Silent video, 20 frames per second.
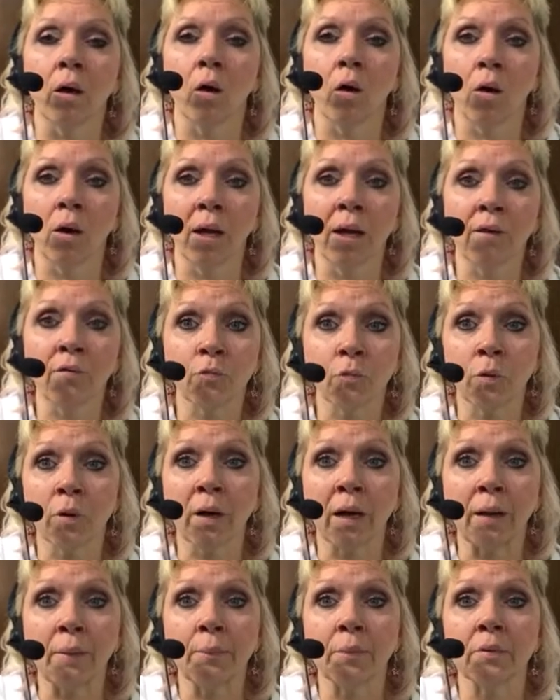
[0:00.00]
uh, if
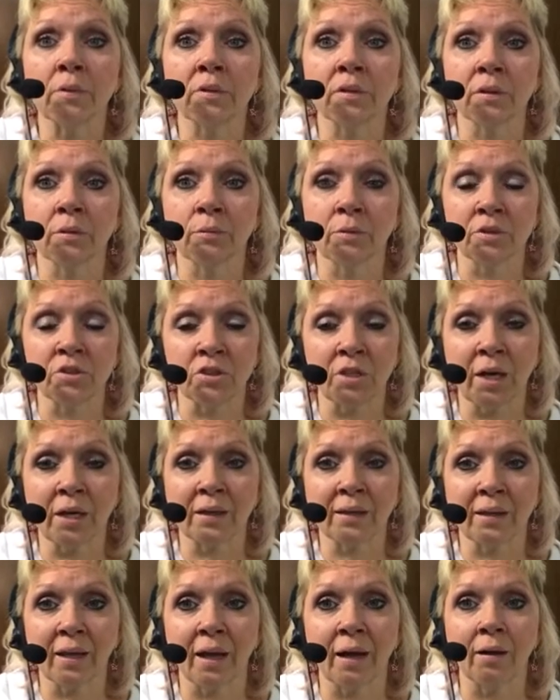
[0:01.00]
we're able to
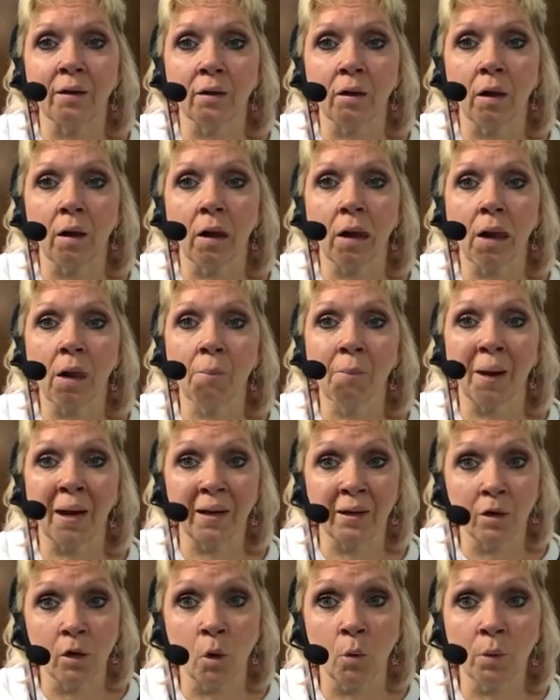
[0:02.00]
reject that
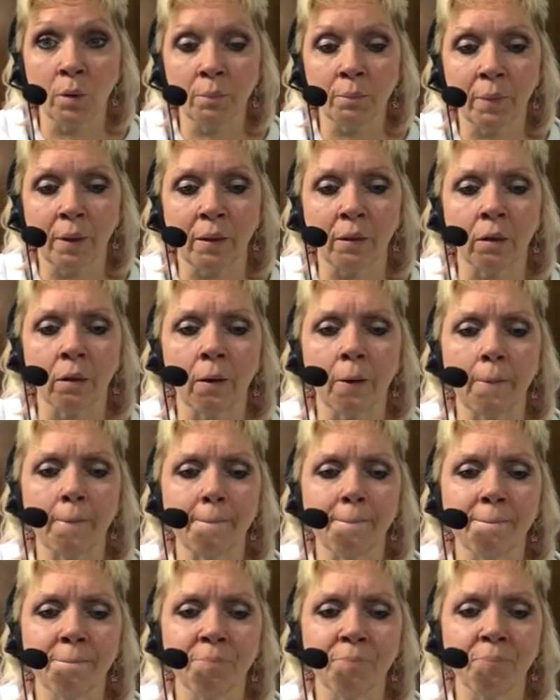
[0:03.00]
by knowing better
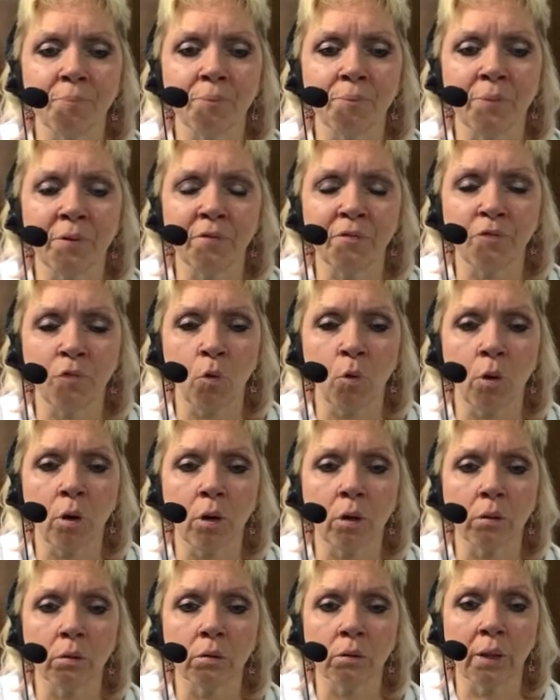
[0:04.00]

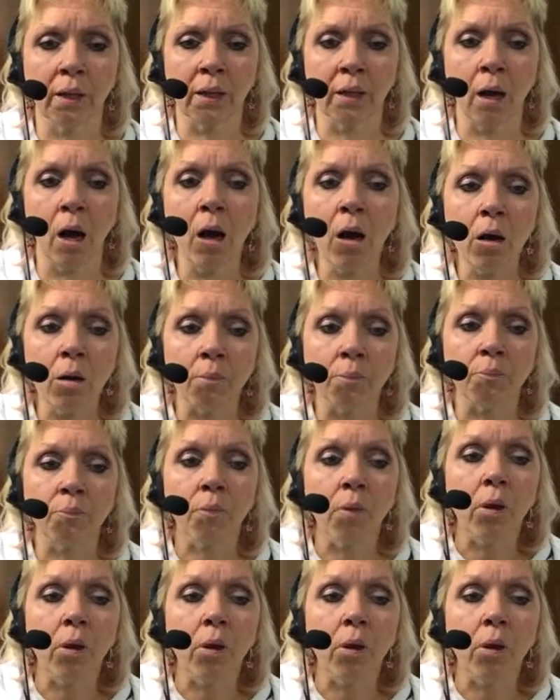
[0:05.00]
before they come,